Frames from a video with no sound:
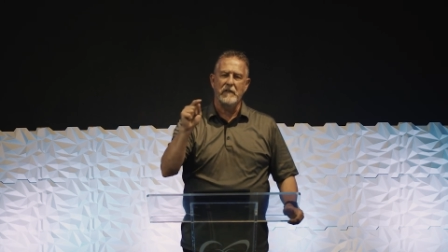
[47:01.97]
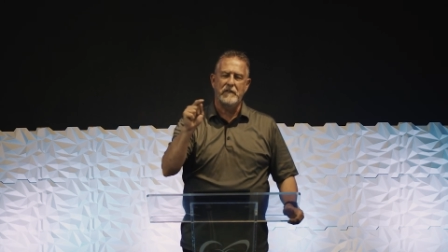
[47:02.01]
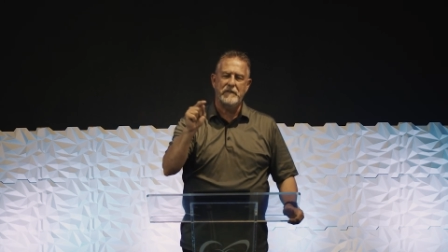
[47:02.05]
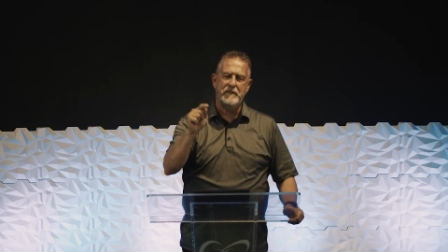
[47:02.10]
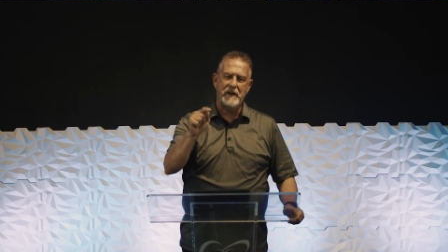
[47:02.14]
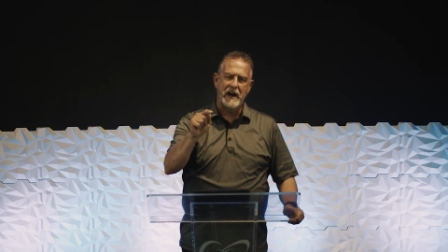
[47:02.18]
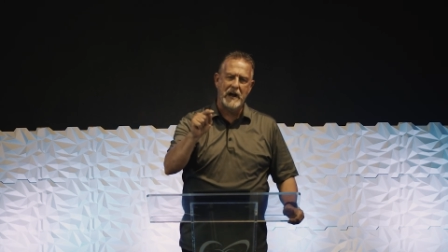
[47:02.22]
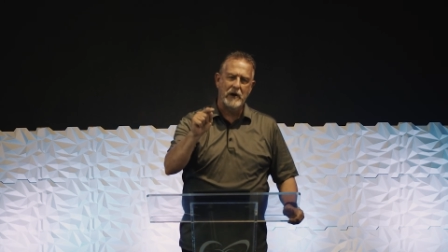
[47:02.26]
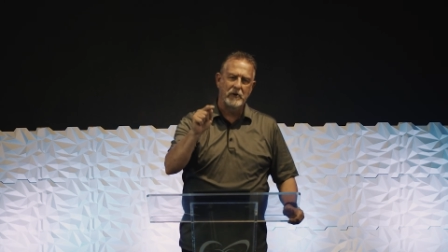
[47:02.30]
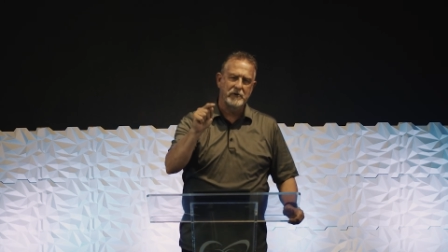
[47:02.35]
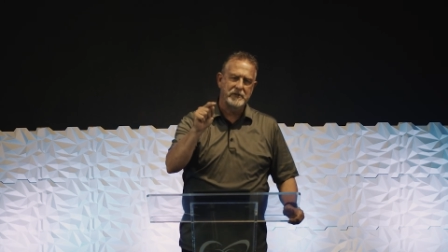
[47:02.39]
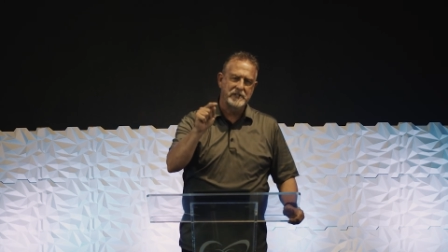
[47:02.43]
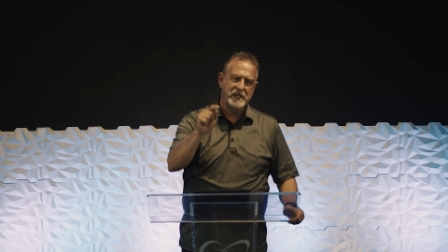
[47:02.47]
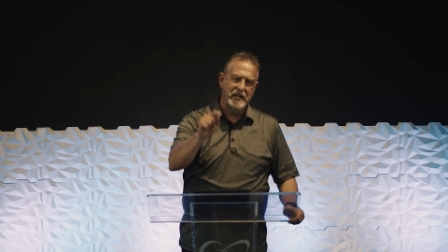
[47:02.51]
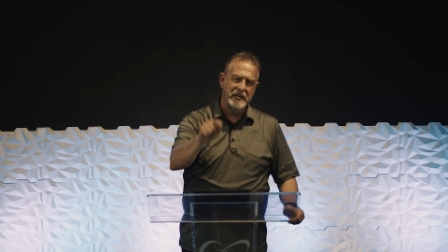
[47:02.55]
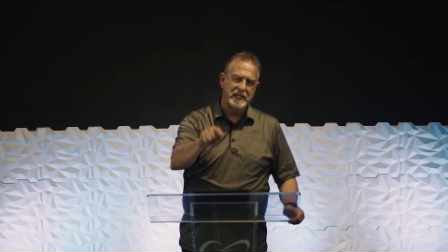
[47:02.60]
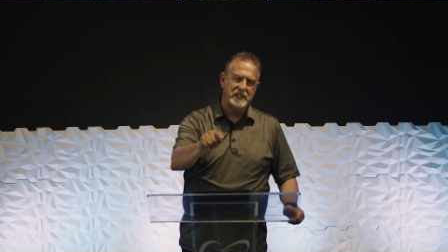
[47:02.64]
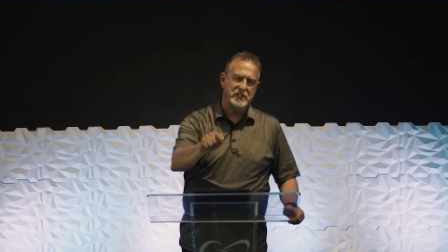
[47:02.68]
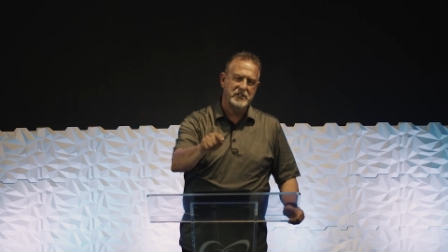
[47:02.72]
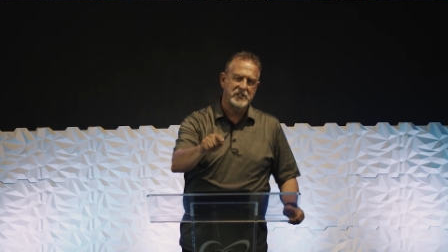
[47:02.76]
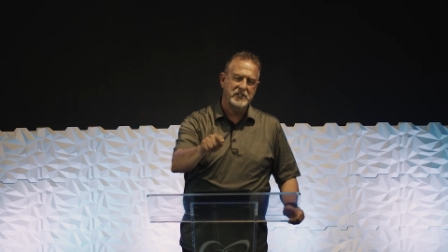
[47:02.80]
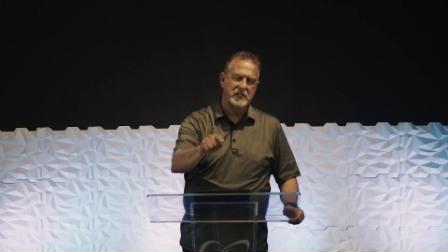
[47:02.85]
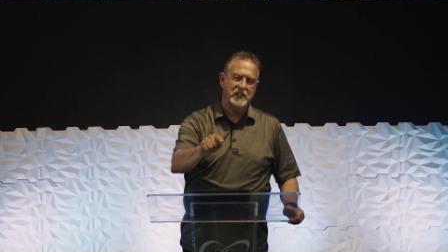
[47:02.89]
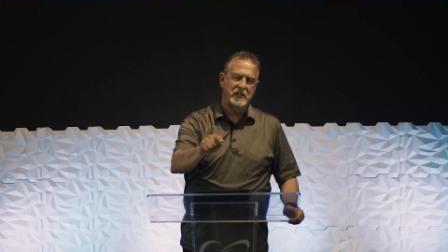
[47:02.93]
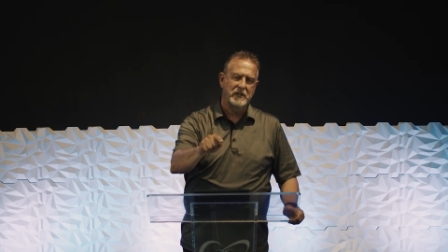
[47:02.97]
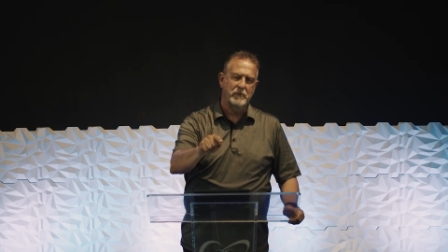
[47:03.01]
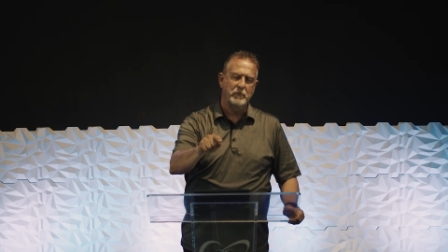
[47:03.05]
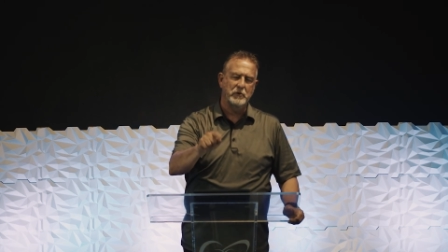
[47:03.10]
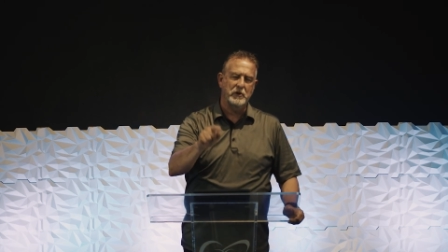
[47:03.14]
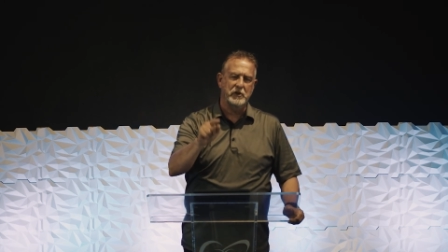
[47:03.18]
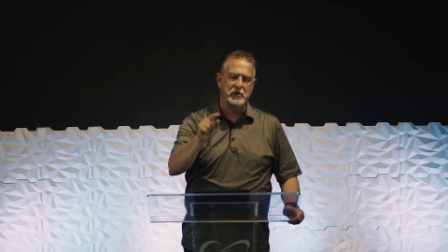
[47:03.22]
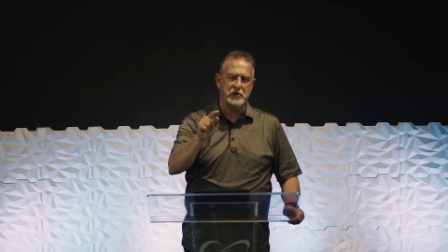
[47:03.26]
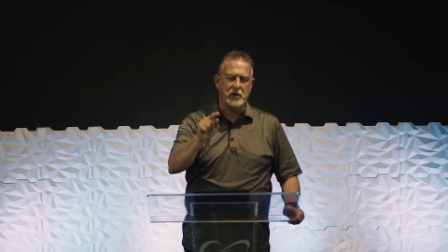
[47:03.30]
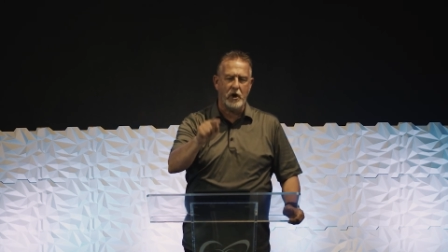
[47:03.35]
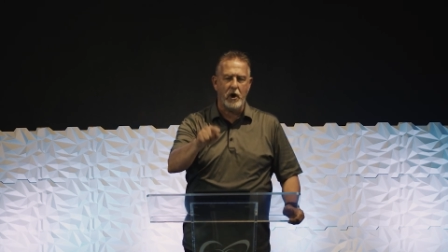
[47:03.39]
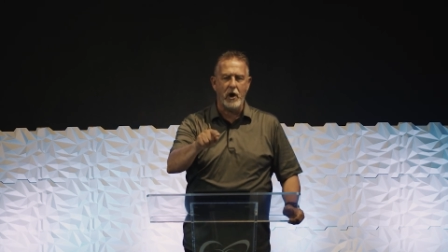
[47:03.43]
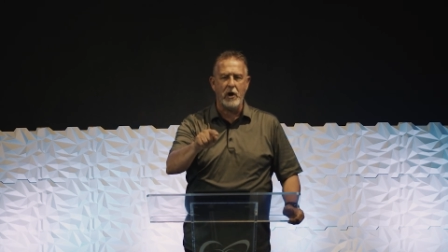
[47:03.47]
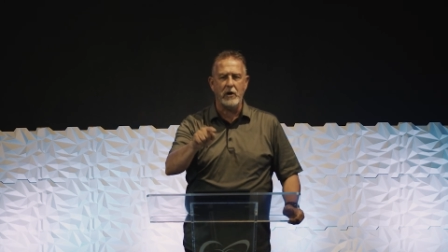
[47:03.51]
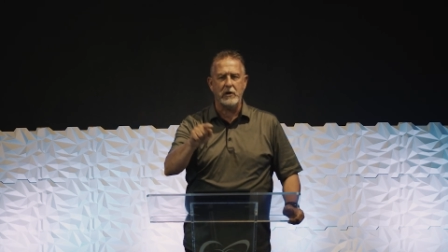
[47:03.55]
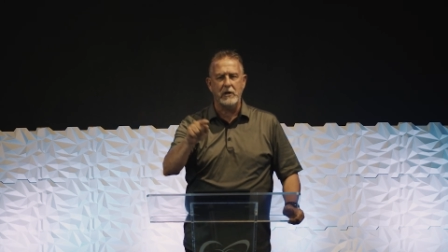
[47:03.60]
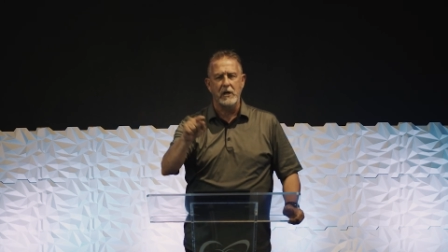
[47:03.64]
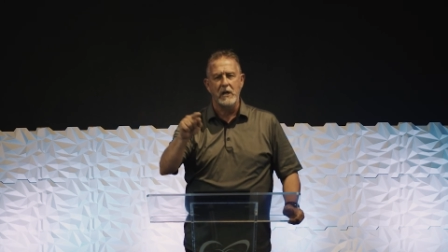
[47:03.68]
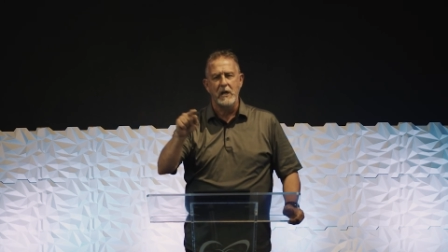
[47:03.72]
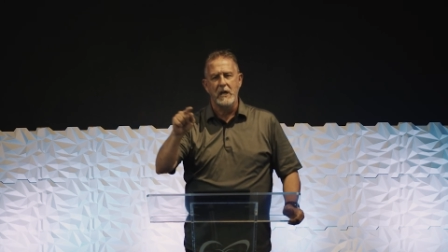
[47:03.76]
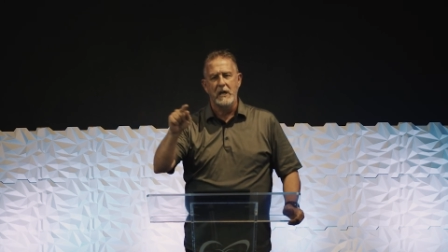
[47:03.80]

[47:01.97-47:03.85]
foundation. And we're going to talk